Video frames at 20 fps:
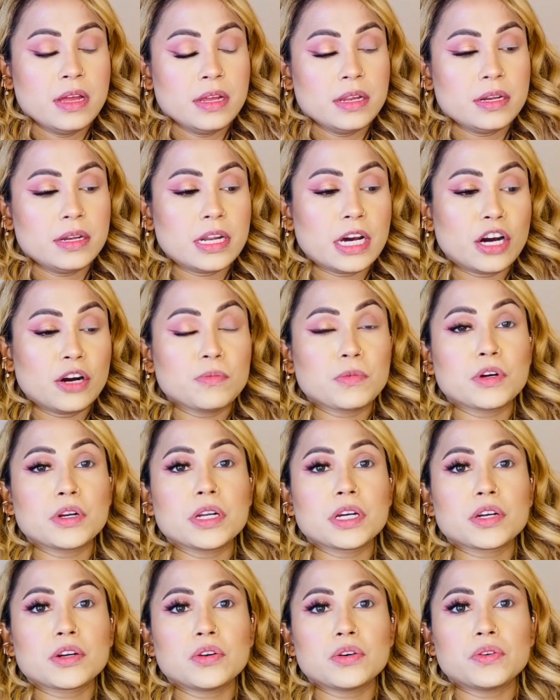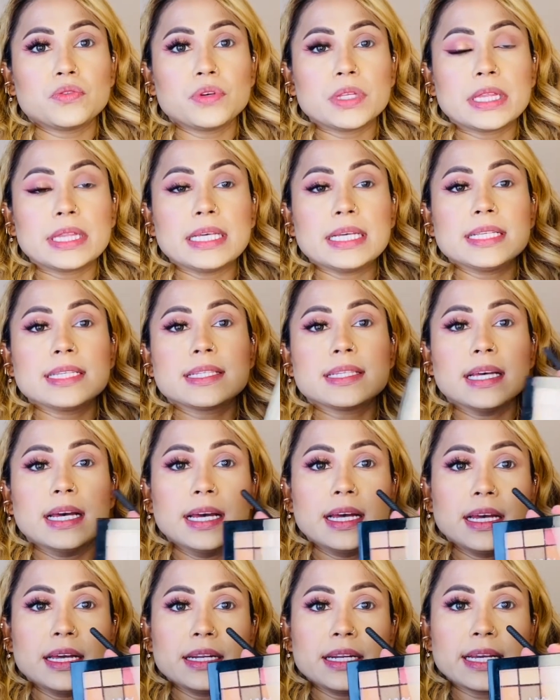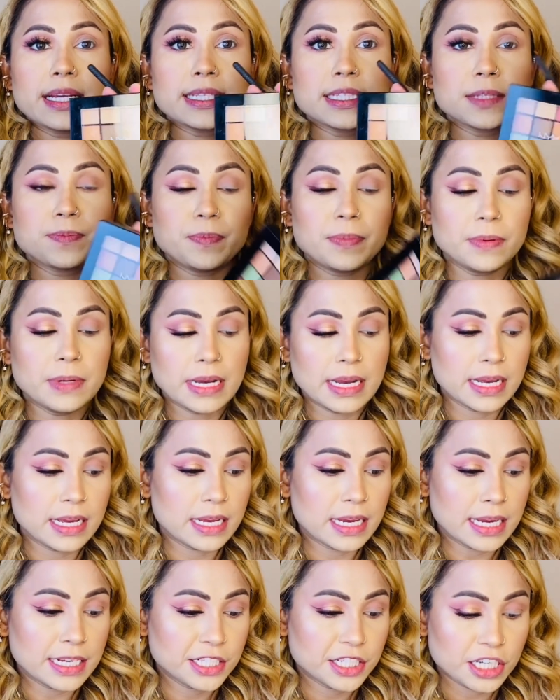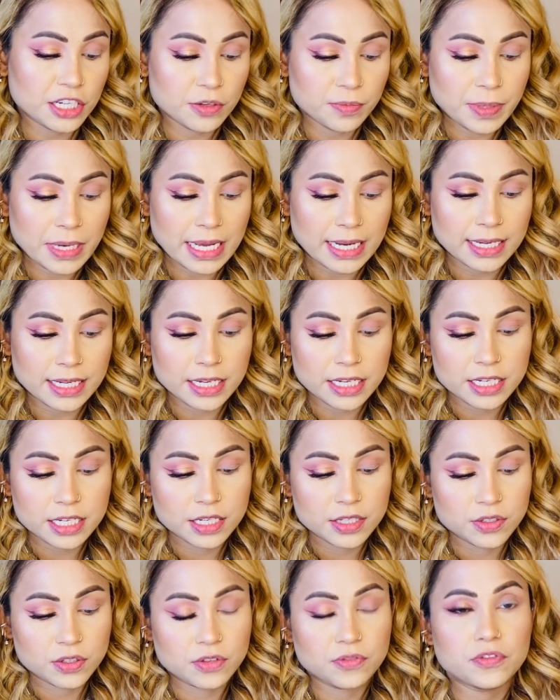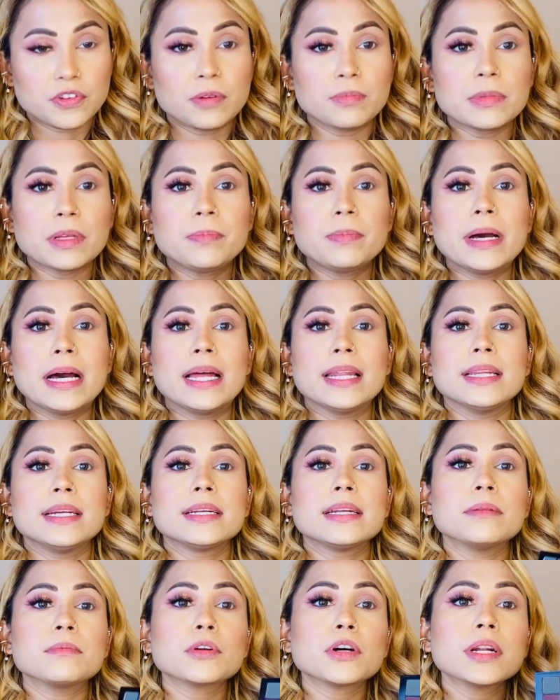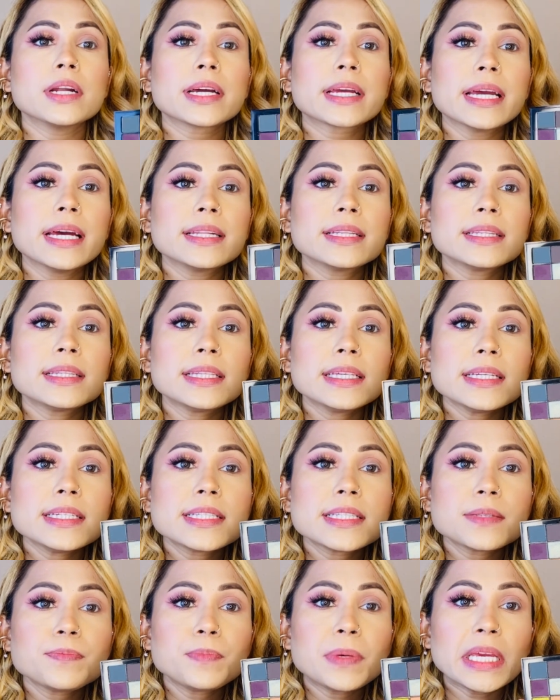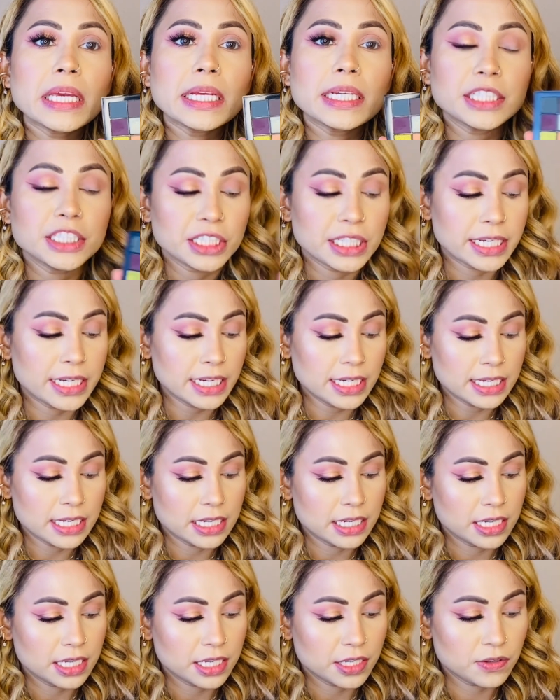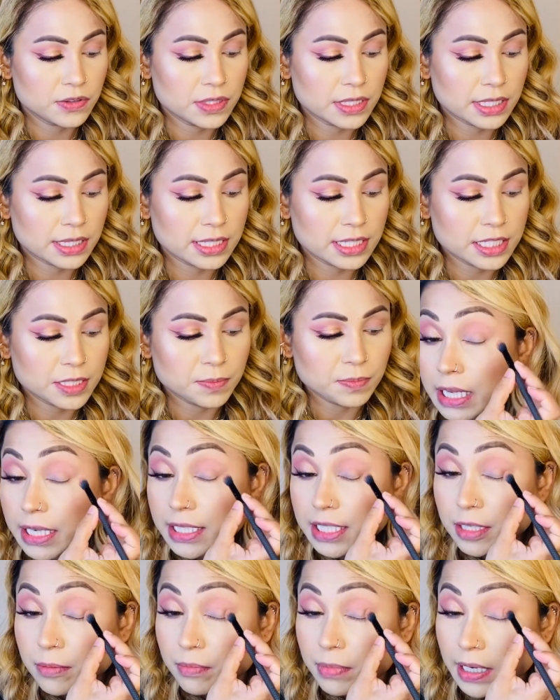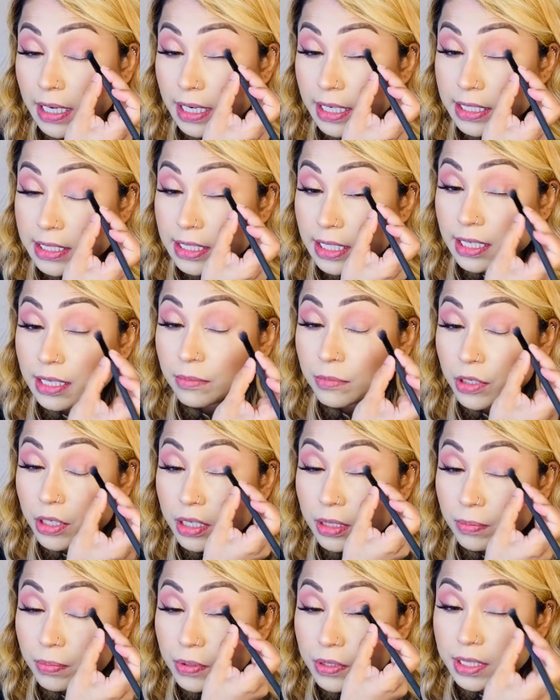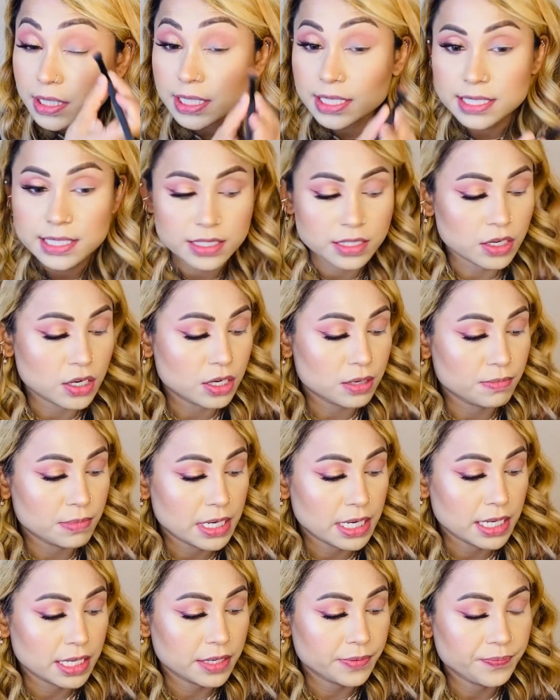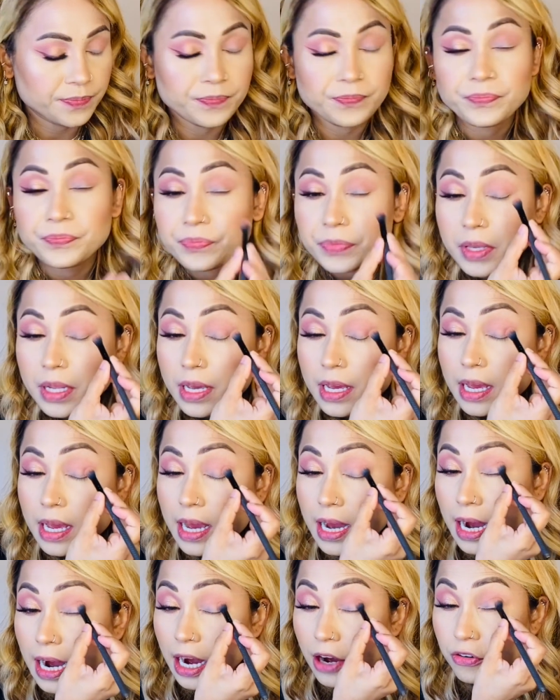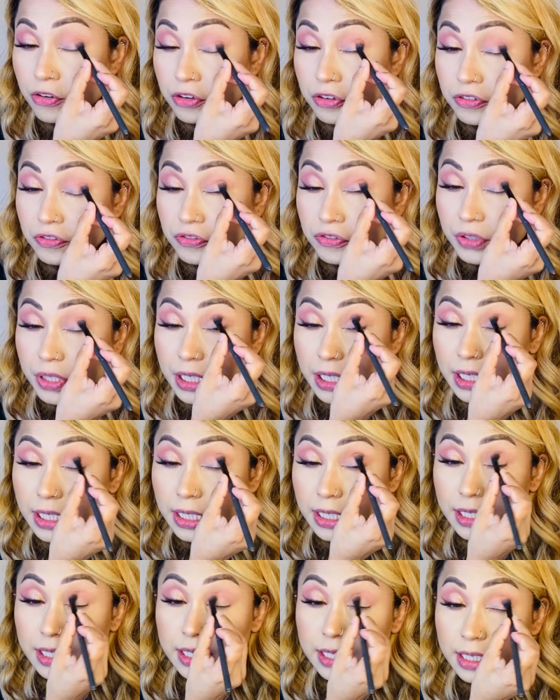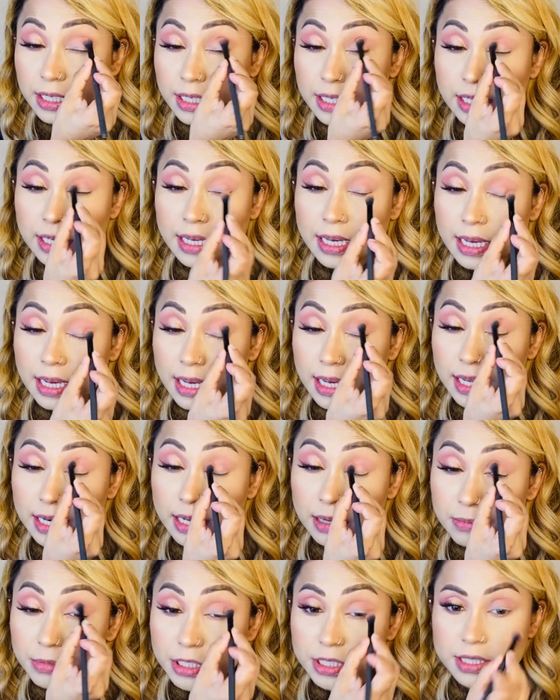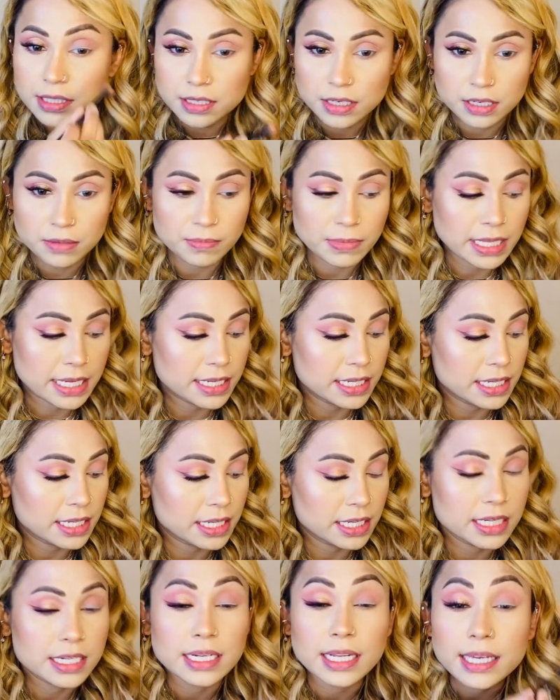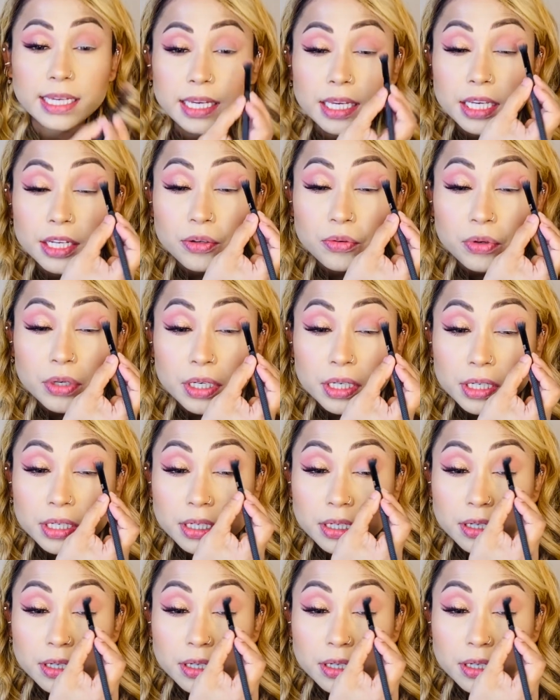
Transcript: Now I'm gonna go with this next eyeshadow palette. So from the palette, I'm gonna get this pink shade using this blending brush, and I'm gonna put this on my outer V, and I'm just gonna blending it like an inward